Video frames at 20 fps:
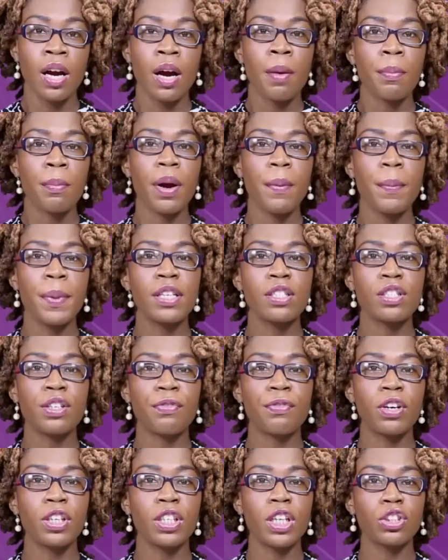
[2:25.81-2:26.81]
Prime Minister
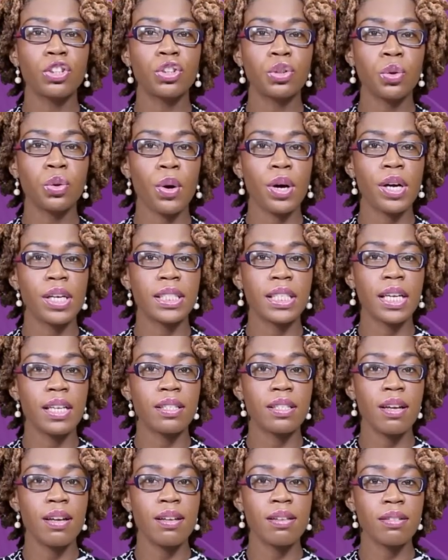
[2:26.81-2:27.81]
Freundel Stuart
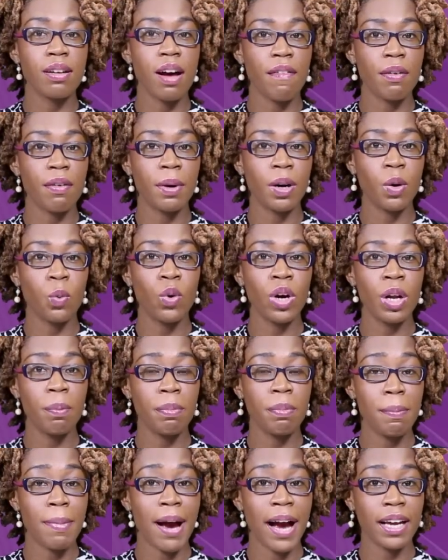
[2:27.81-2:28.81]
says his government
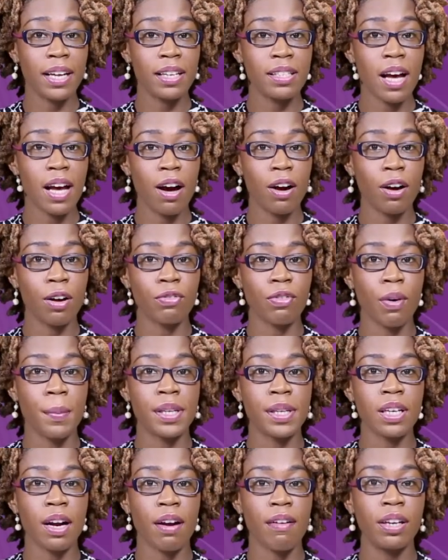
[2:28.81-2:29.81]
won't be backing down from
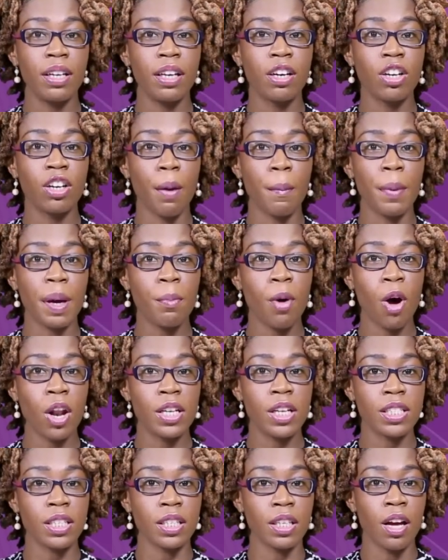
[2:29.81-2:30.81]
its current economic
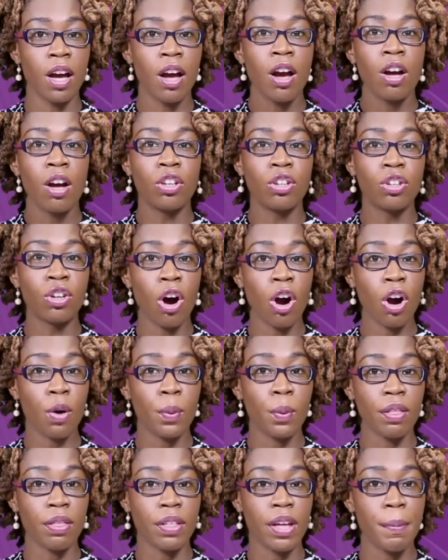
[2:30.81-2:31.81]
policy, nor
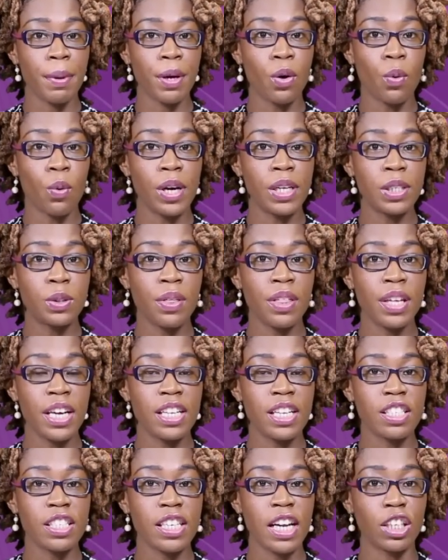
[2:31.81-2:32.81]
will they be going to the
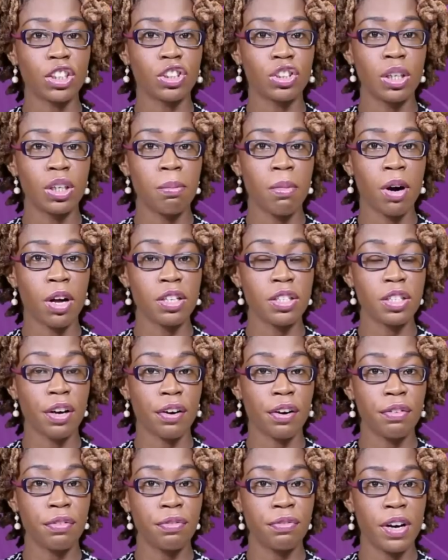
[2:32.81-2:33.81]
International
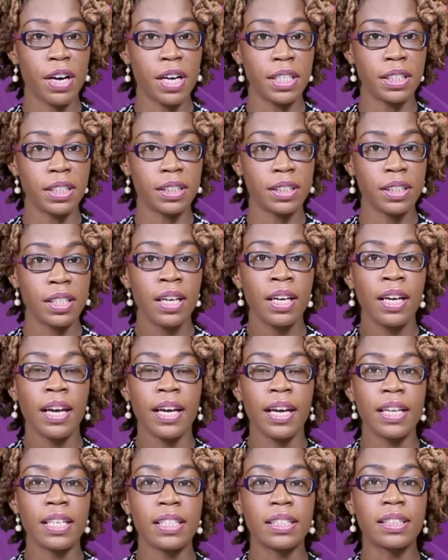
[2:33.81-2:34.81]
Monetary Fund.
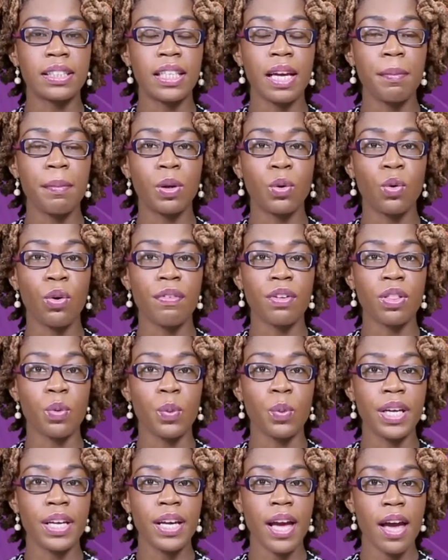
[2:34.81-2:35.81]
In a statement over the
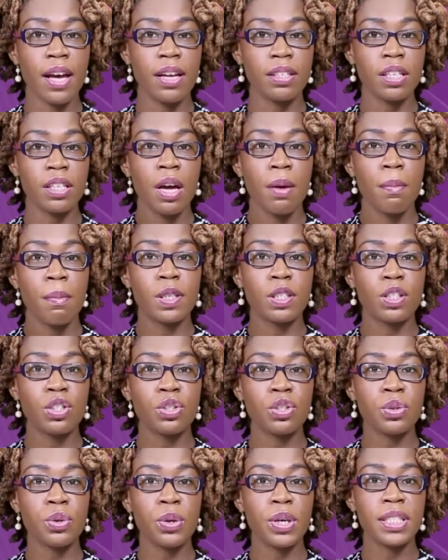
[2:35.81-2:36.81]
weekend, Mr.
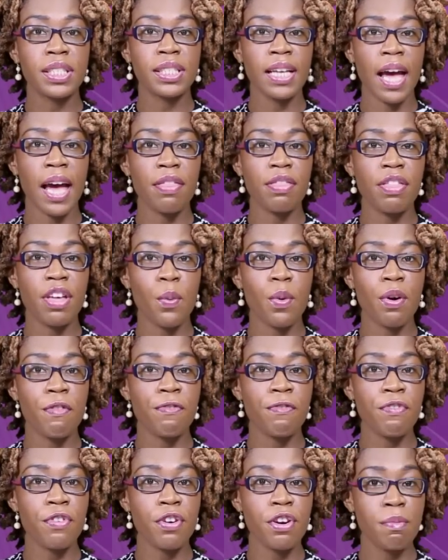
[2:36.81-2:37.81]
Stuart said they were
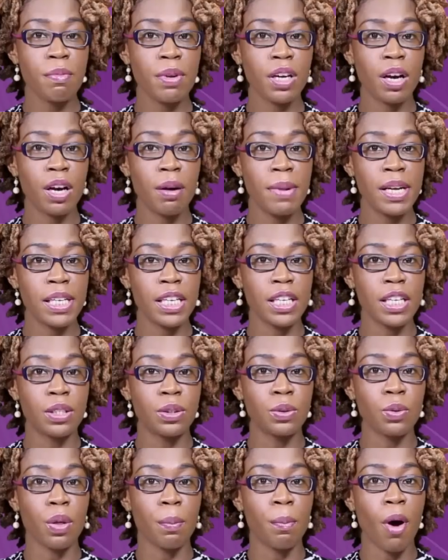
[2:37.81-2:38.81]
firmly
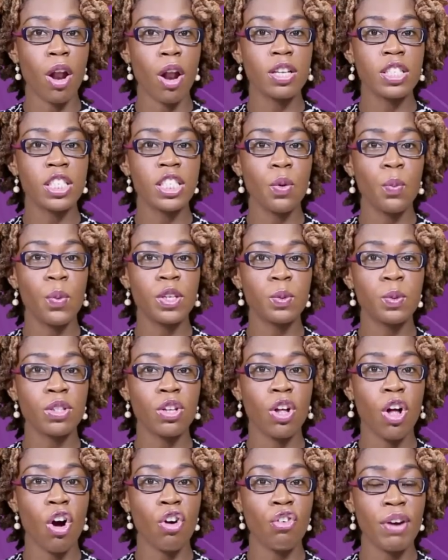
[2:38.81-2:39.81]
committed to the policy which was
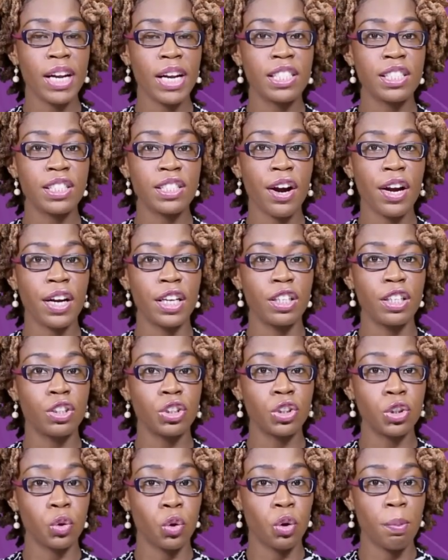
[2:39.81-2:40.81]
already starting
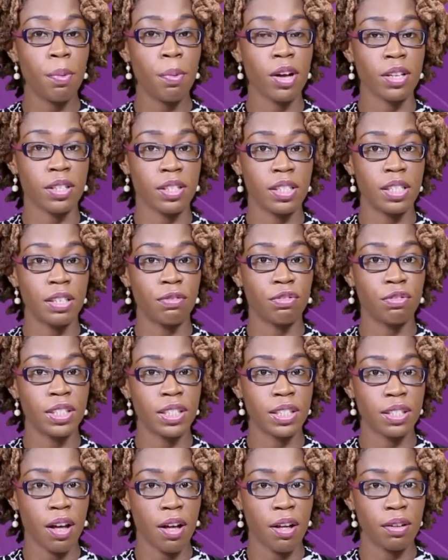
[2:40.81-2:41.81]
to show positive
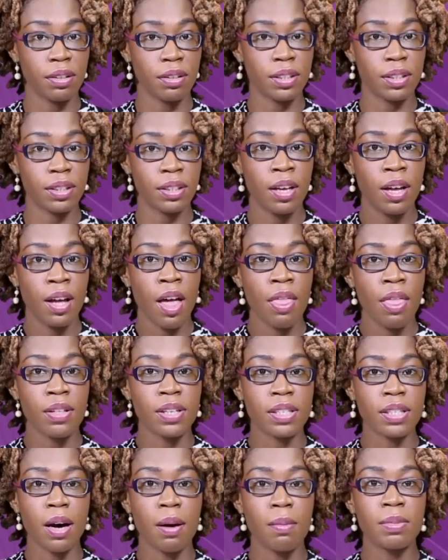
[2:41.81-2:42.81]
results.
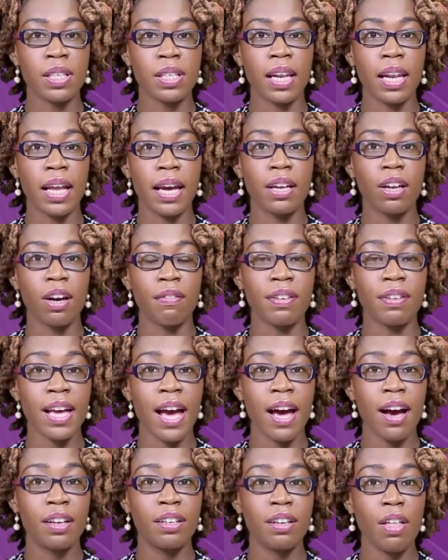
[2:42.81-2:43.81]
This comes in light of
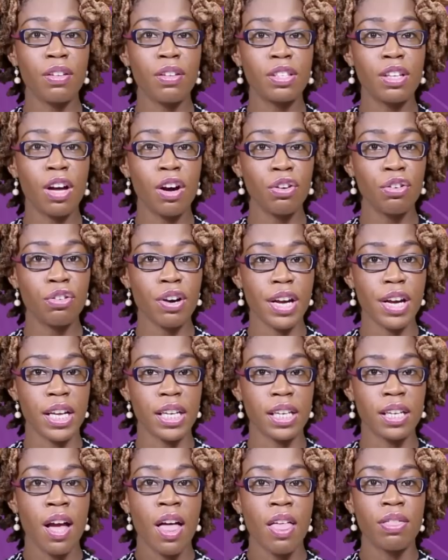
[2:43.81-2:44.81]
yet another
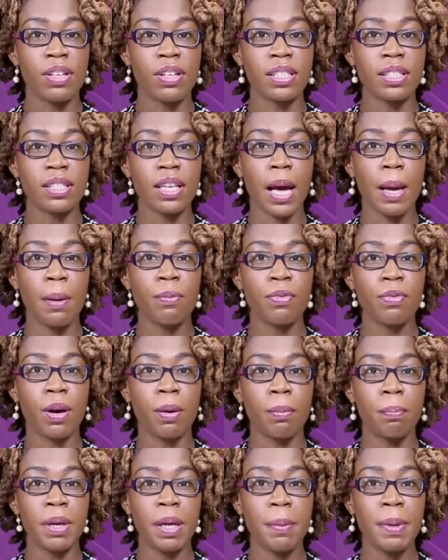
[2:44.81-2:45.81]
downgrade, this time
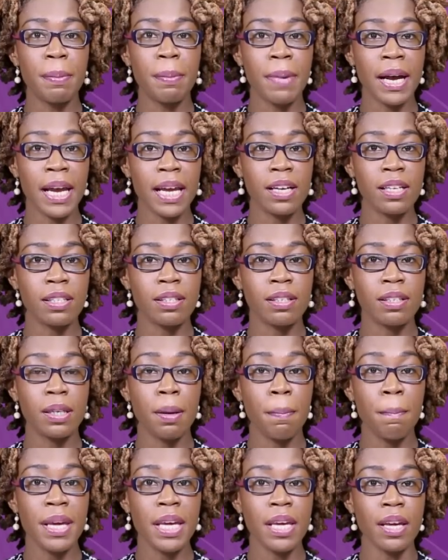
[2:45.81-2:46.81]
from BB-
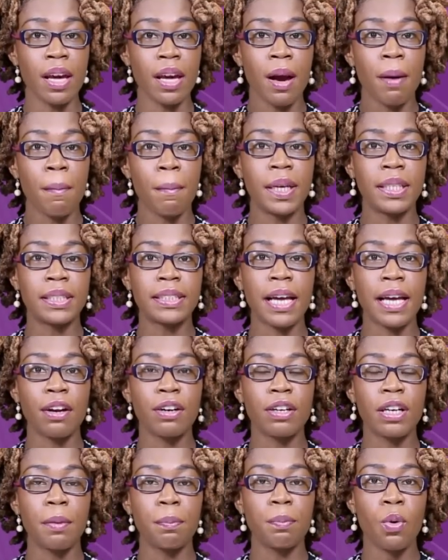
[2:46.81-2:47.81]
to B by
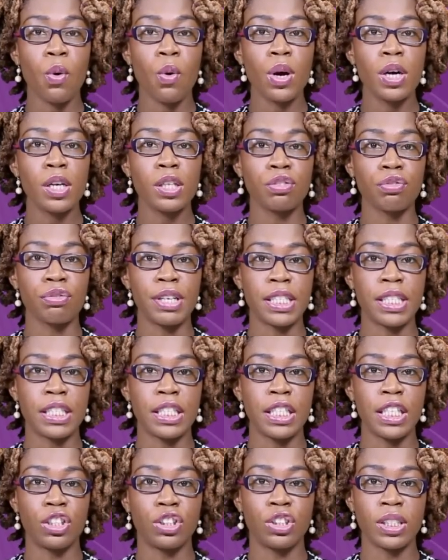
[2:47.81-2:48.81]
Standard & Poor's
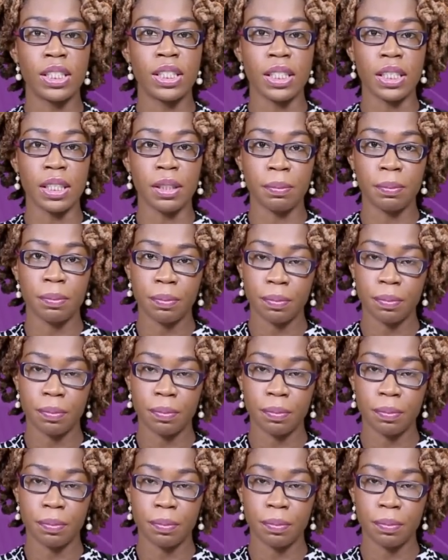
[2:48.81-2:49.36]
rating agency.